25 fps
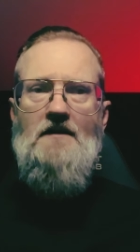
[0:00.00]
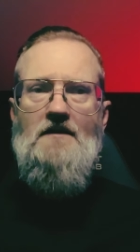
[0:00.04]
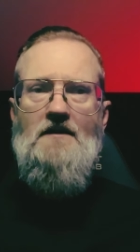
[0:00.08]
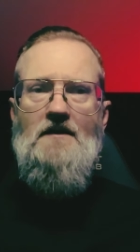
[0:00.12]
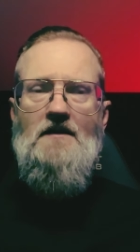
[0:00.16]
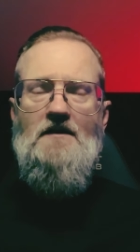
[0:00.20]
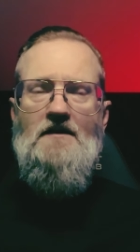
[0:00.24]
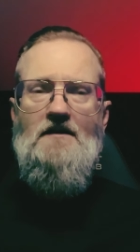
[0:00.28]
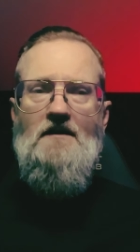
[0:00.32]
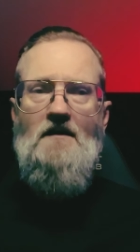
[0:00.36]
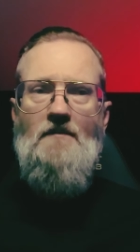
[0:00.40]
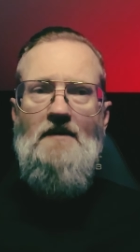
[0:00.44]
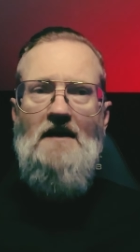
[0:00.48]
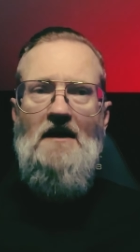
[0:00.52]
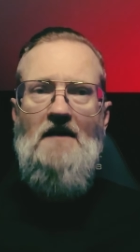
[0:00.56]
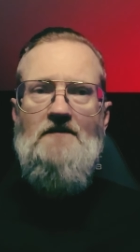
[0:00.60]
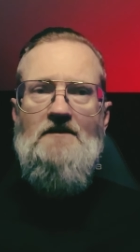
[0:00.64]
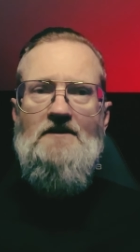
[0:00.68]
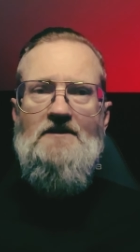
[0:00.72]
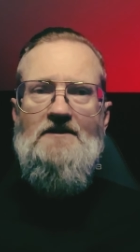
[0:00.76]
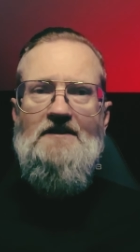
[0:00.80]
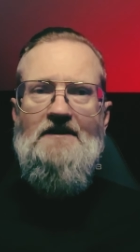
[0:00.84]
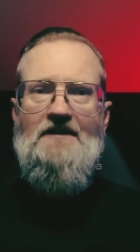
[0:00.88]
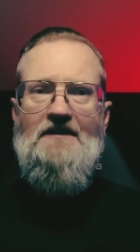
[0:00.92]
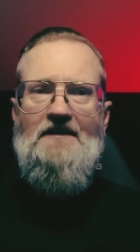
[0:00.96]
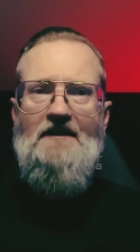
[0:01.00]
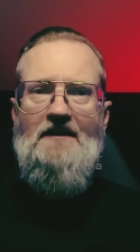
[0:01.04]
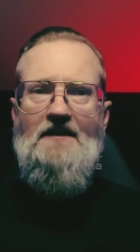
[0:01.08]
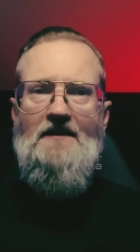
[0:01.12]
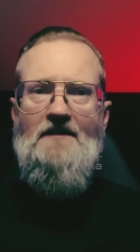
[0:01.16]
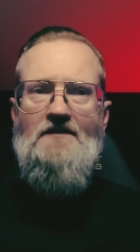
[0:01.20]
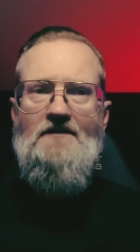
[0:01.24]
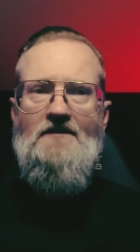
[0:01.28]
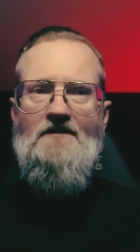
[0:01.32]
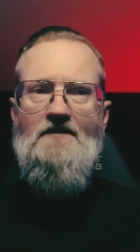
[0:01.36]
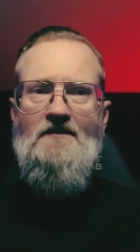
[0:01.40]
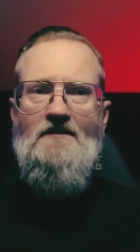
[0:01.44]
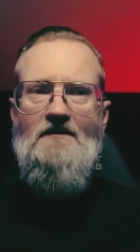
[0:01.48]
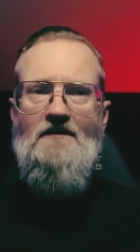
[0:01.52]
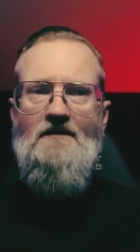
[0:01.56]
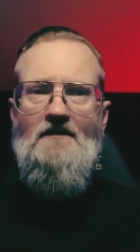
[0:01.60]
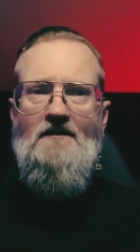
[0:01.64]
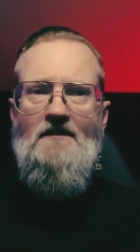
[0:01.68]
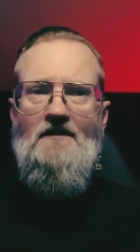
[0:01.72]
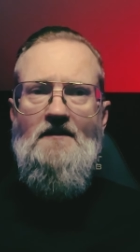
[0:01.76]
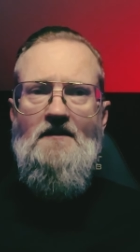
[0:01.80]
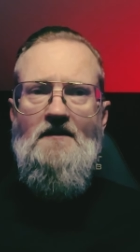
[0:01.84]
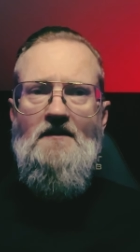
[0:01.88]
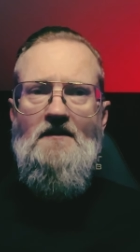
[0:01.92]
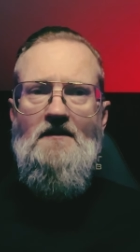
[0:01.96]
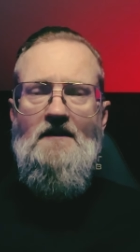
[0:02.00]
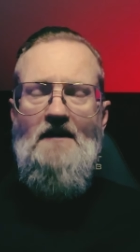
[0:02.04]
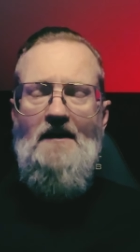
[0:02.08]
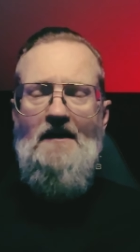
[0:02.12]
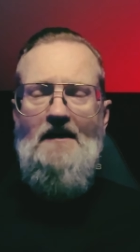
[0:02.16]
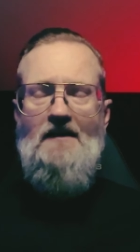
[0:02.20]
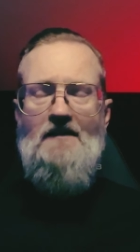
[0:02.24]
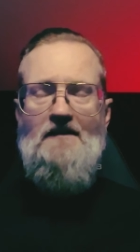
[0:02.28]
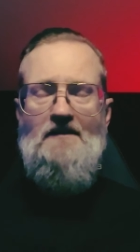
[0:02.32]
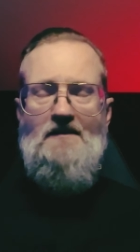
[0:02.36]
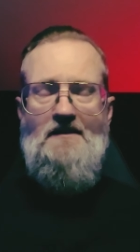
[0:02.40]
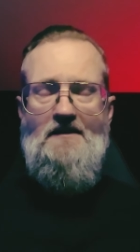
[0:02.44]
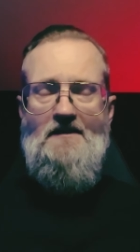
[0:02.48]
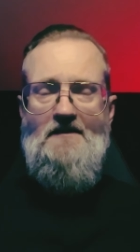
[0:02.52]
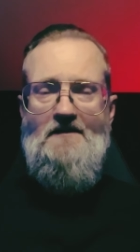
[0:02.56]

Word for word: ended up having to get and